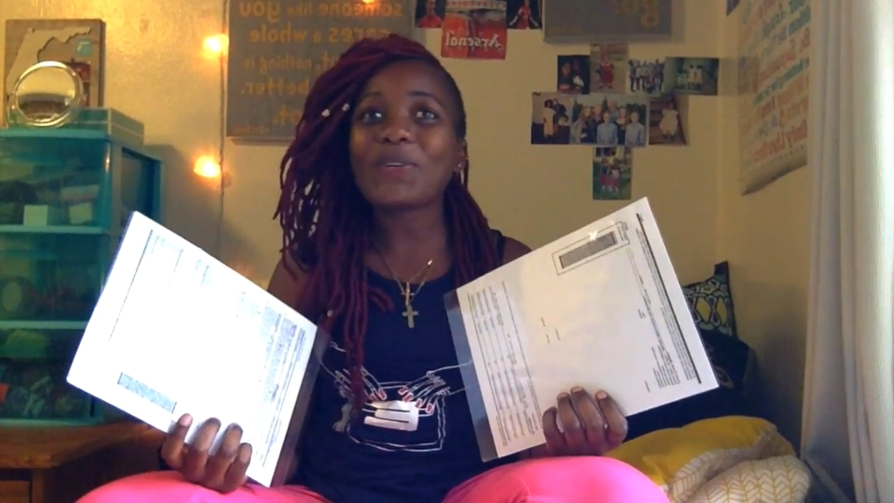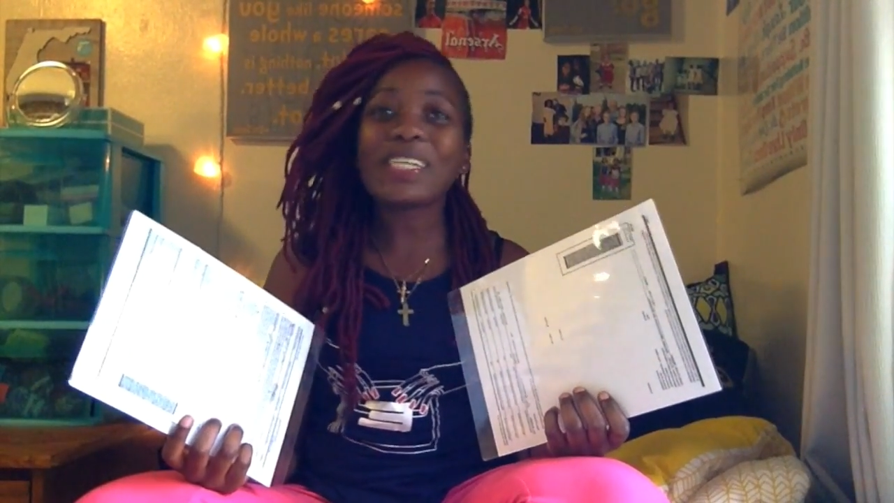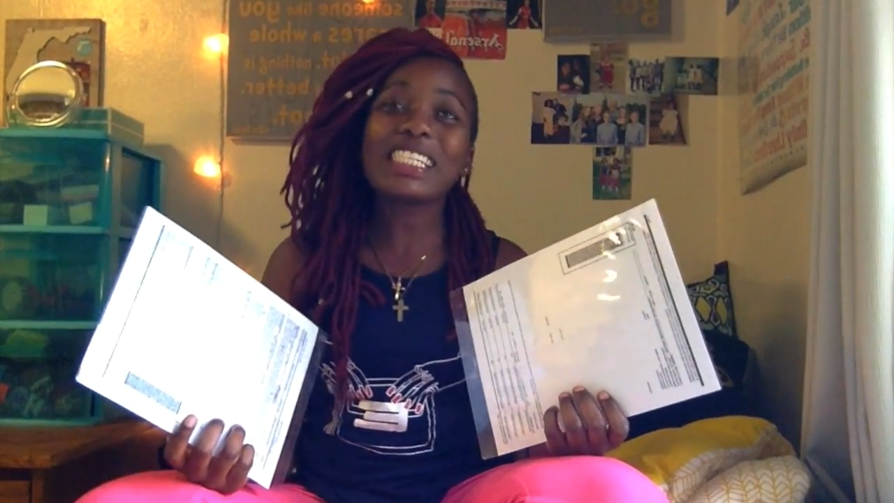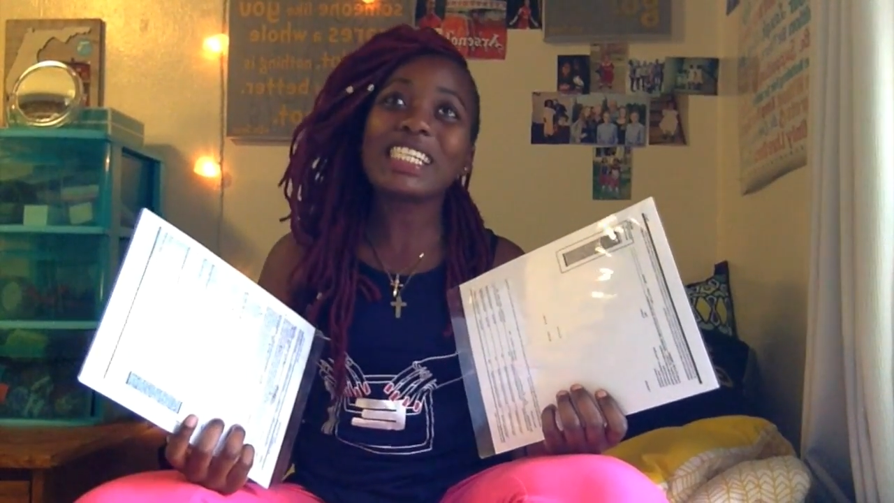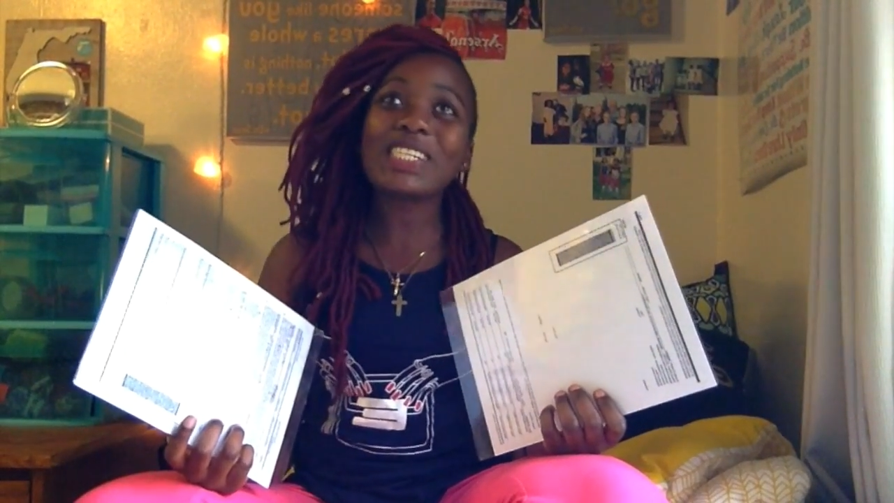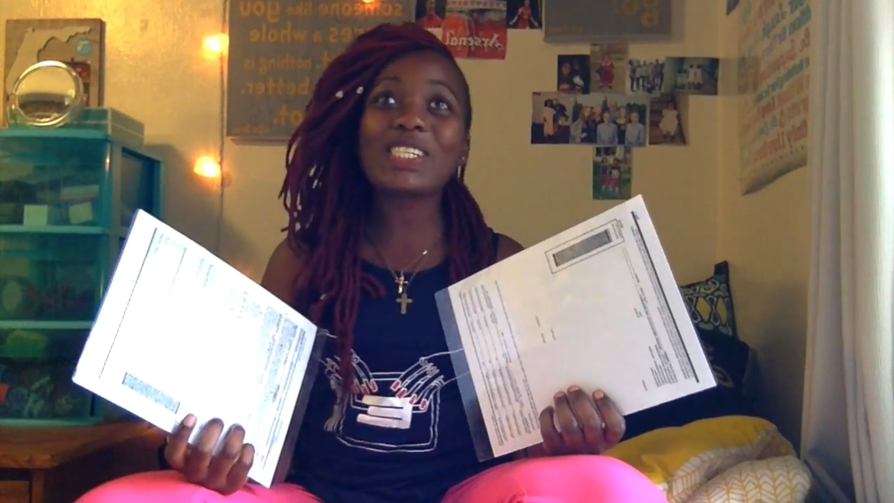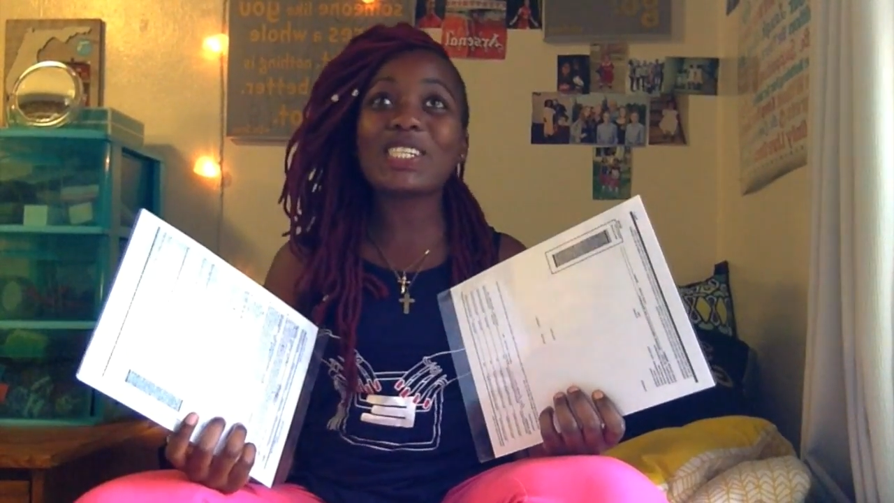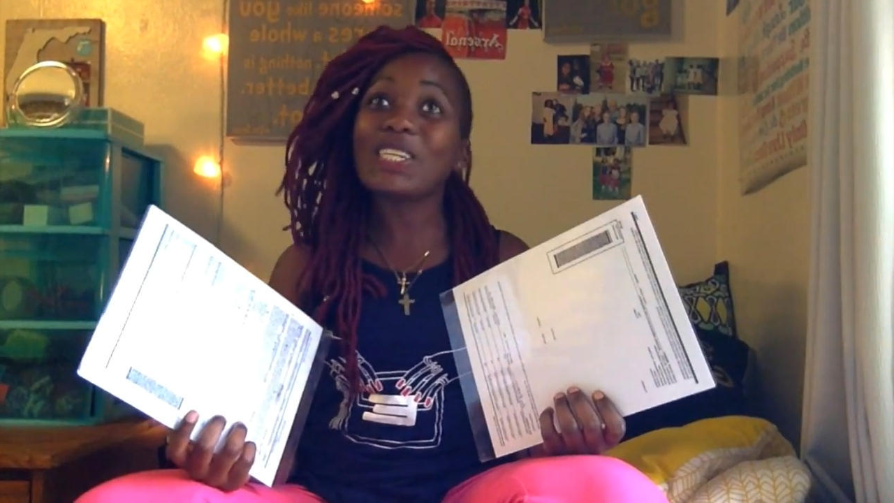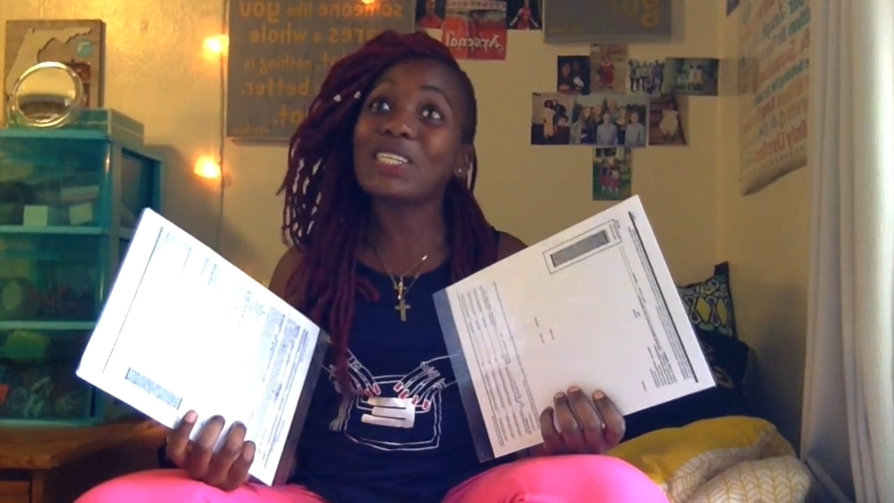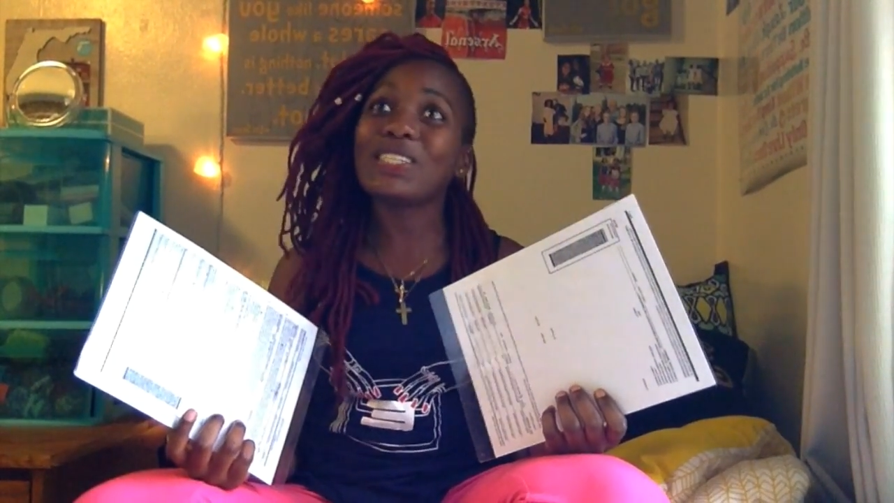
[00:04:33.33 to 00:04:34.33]
What did you
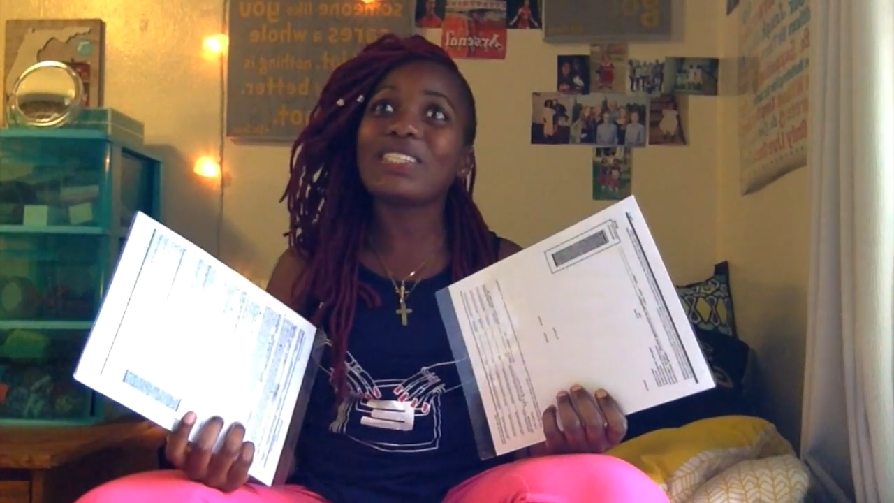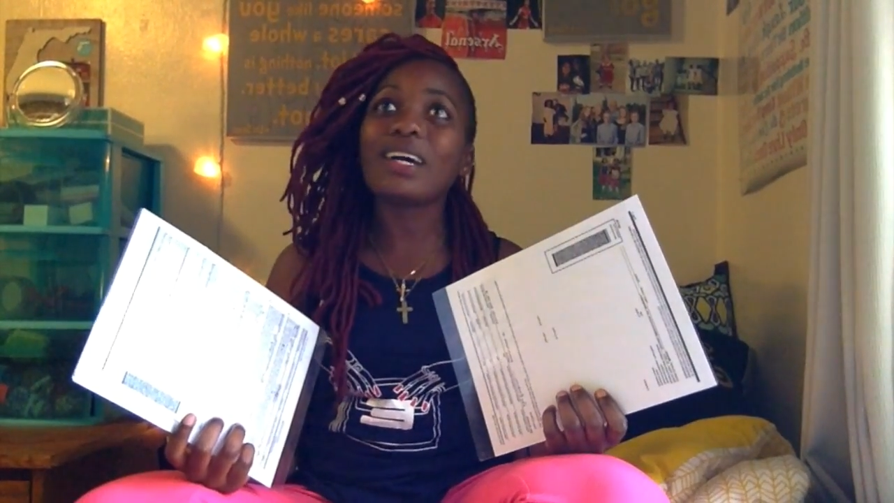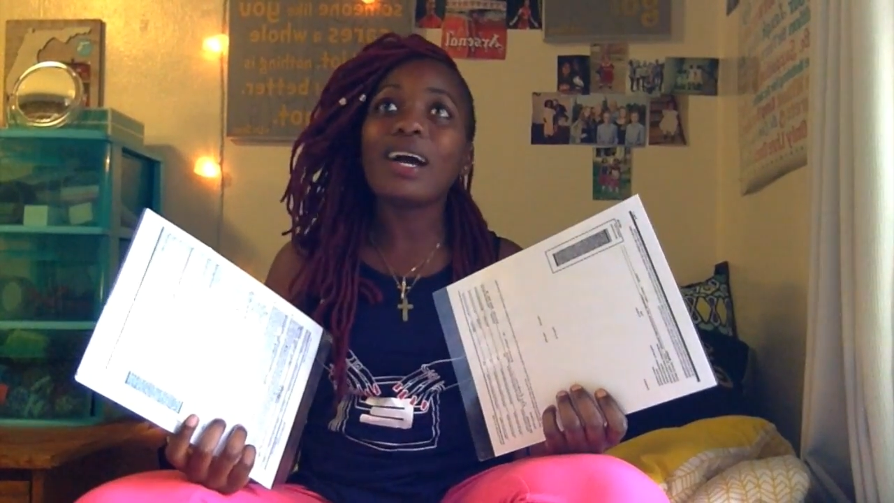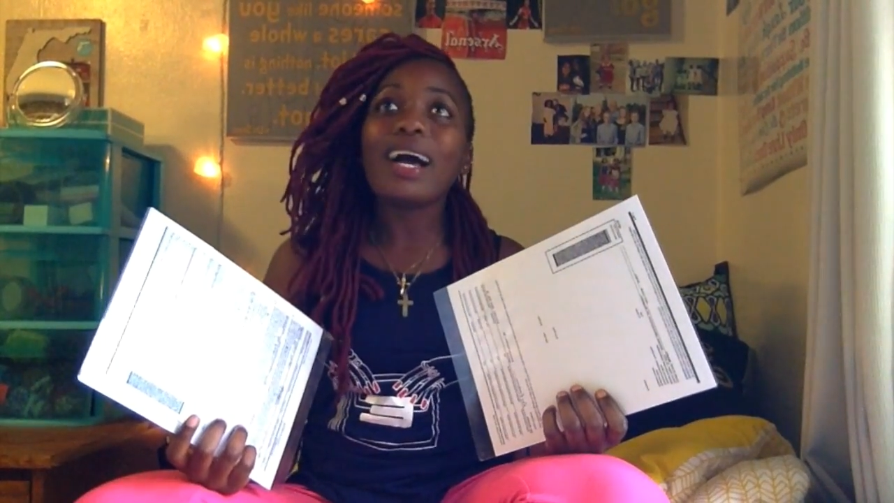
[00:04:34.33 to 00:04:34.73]
do?